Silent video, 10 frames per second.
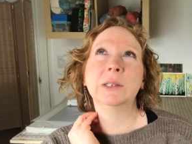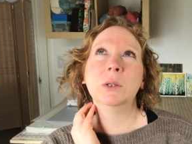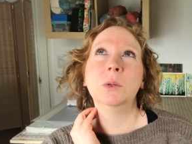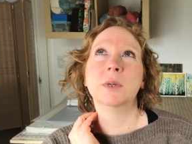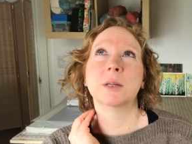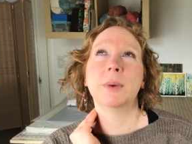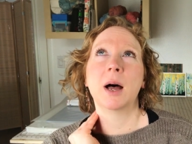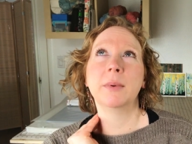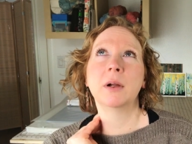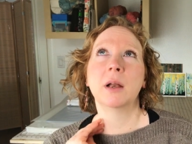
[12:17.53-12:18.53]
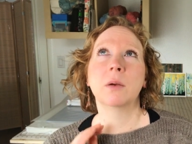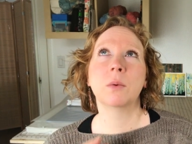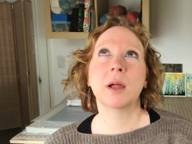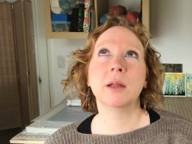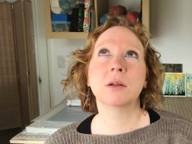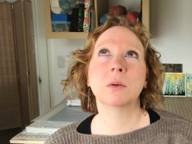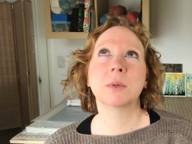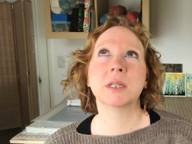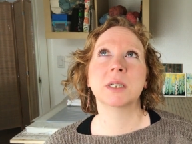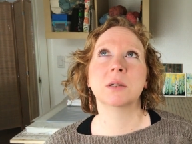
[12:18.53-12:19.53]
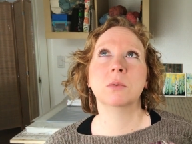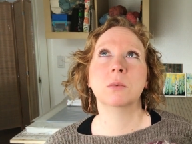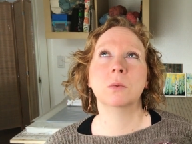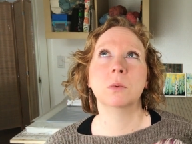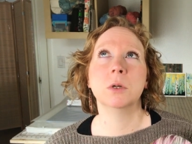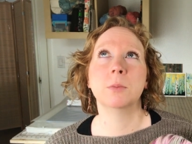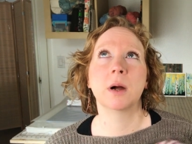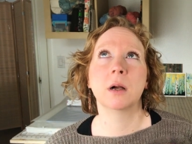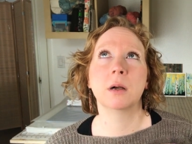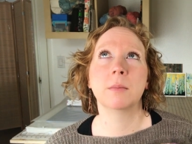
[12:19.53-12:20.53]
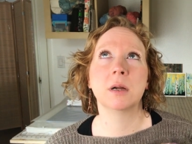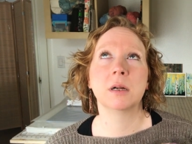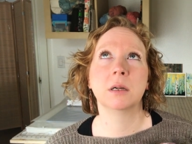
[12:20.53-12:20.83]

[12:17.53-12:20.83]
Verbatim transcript: Ooh, was it pomegranate rind or was it rhubarb?